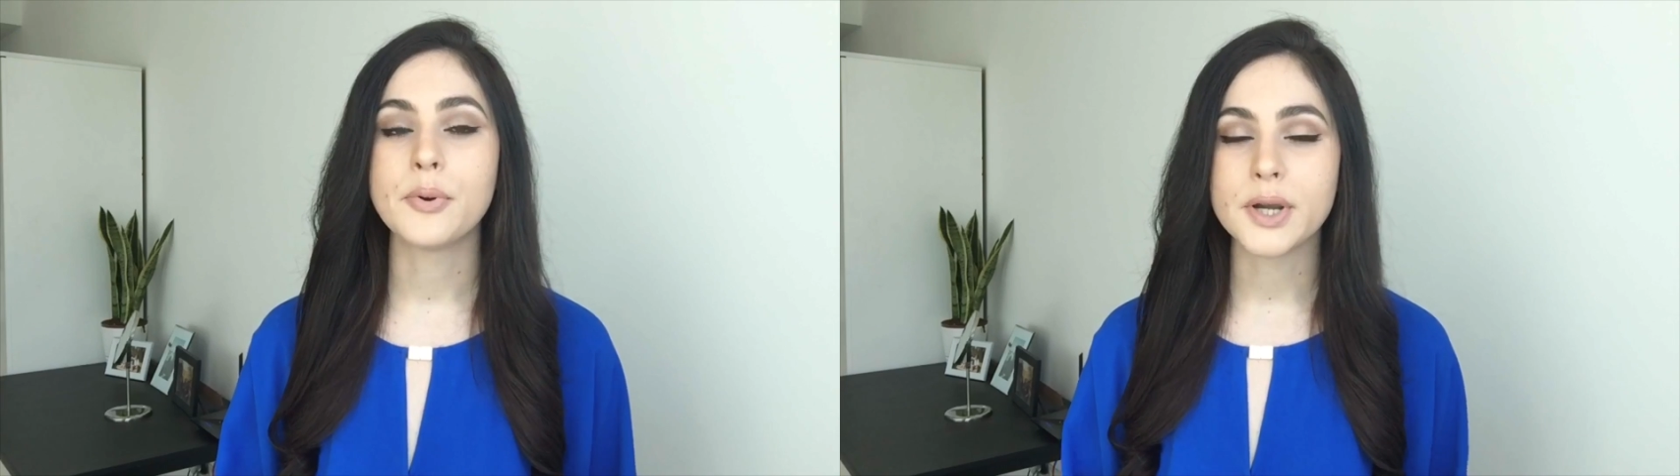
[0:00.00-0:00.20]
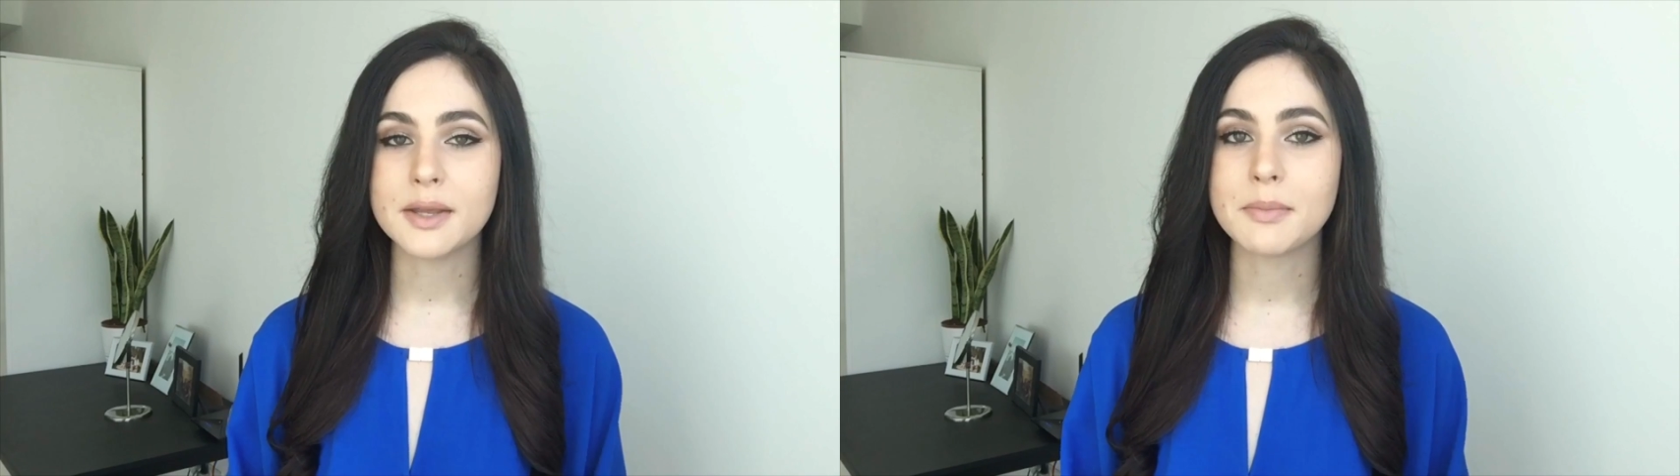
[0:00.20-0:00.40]

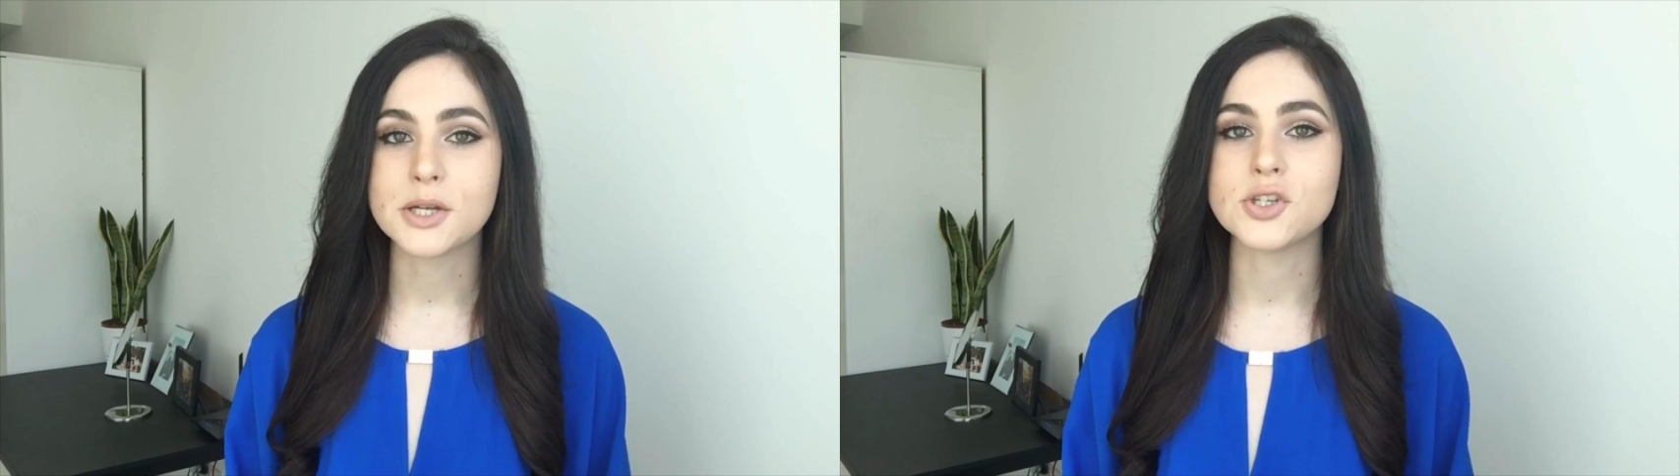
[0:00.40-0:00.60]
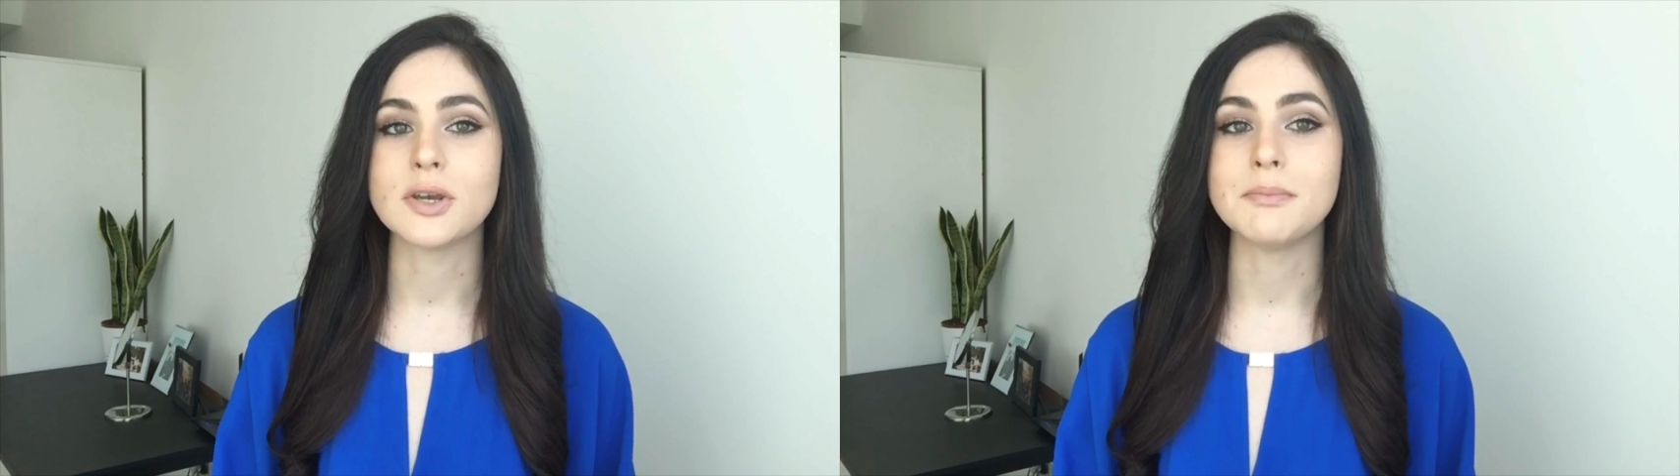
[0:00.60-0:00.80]
pretty
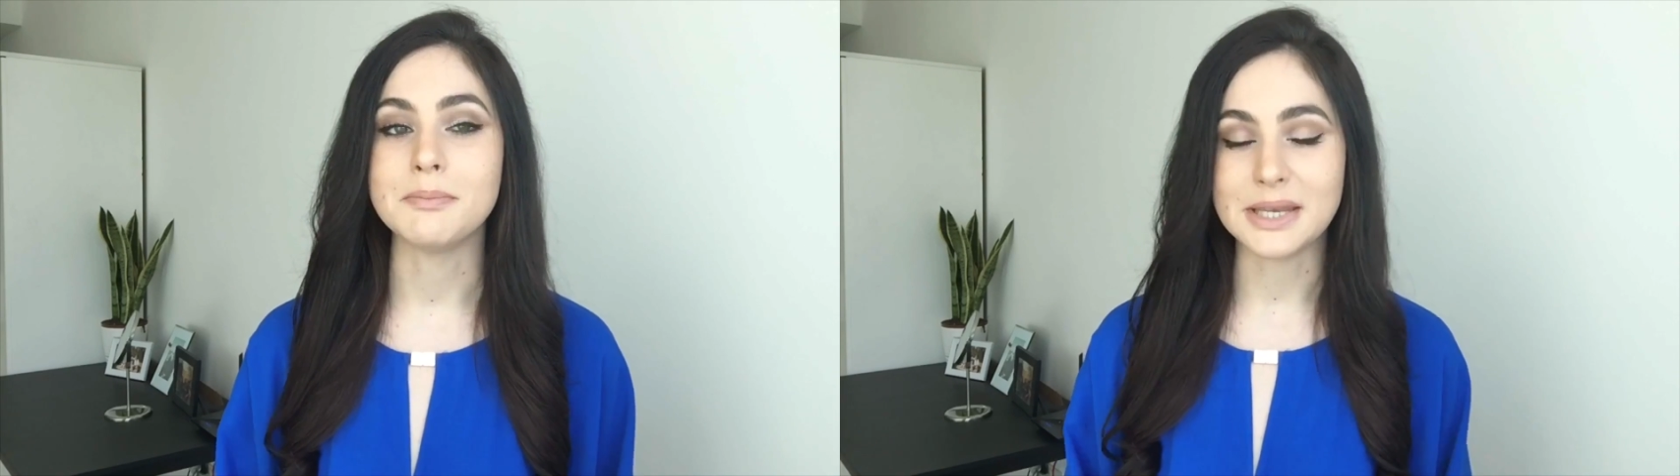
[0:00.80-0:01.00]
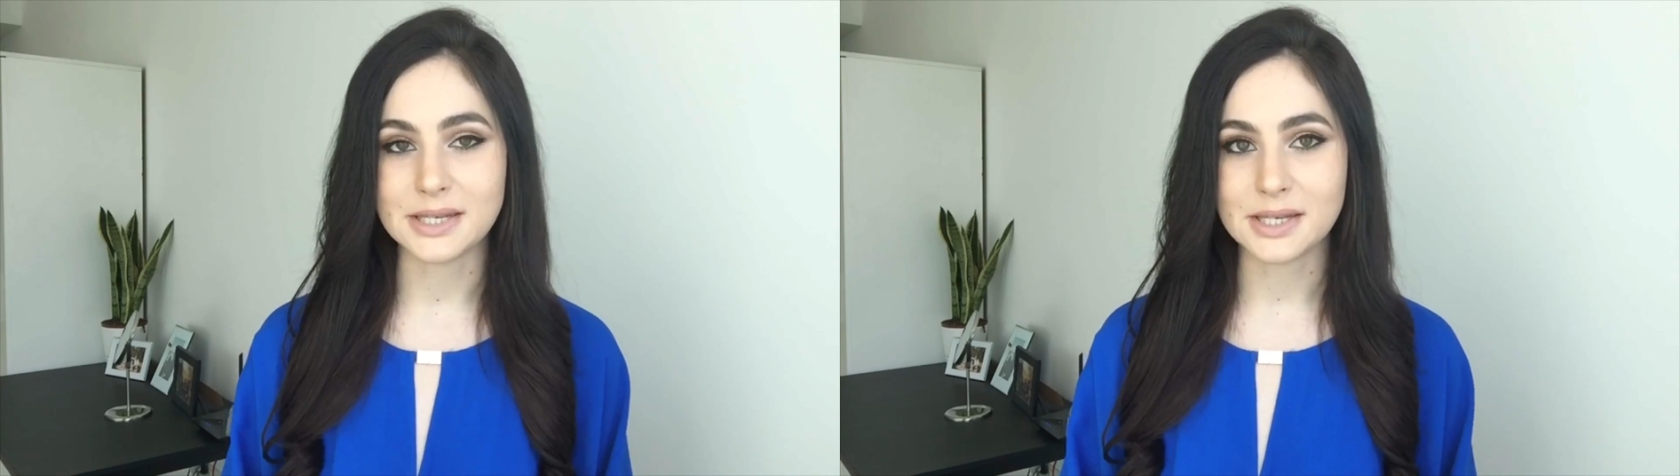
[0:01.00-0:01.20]
much
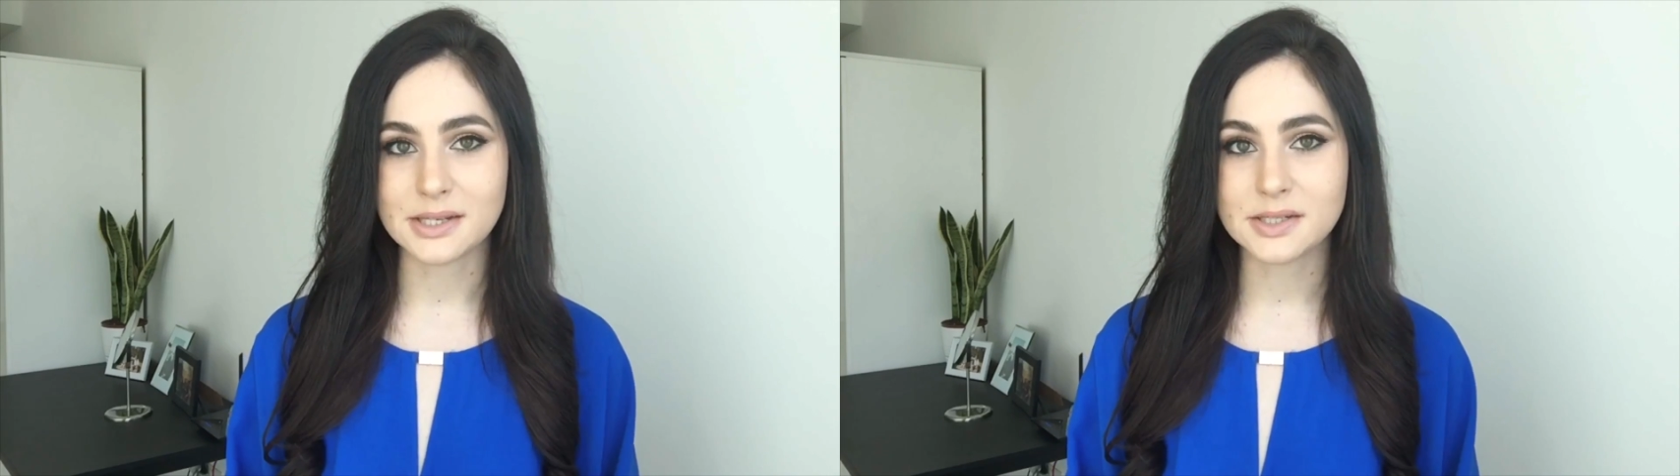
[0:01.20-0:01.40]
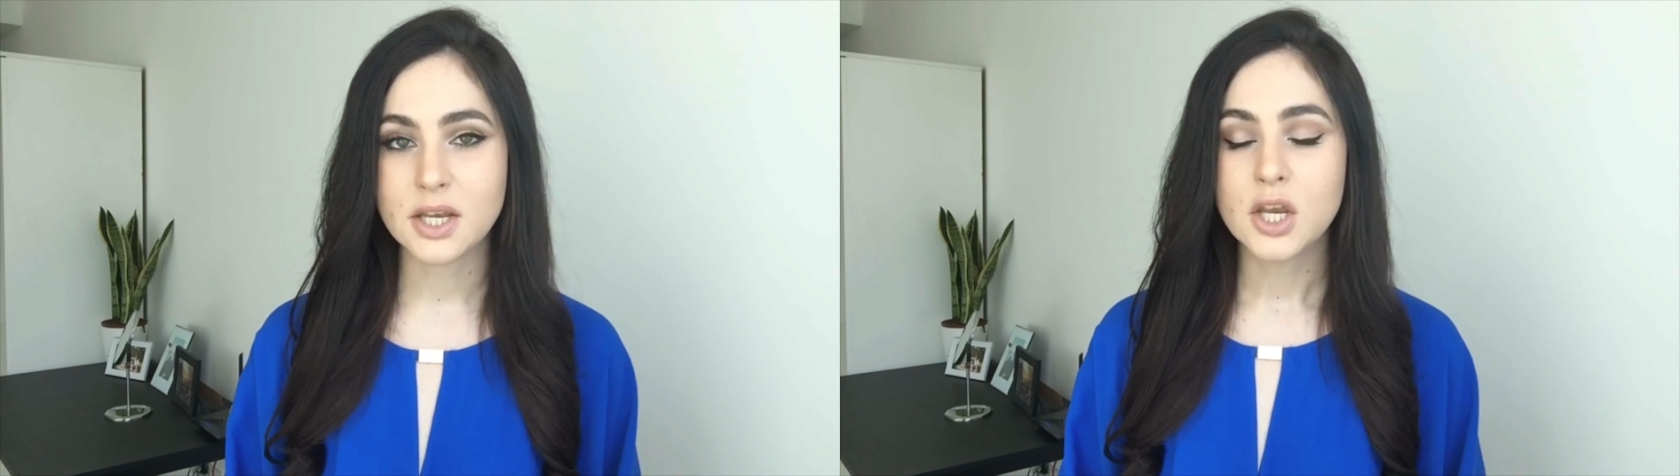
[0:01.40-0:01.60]
immediate.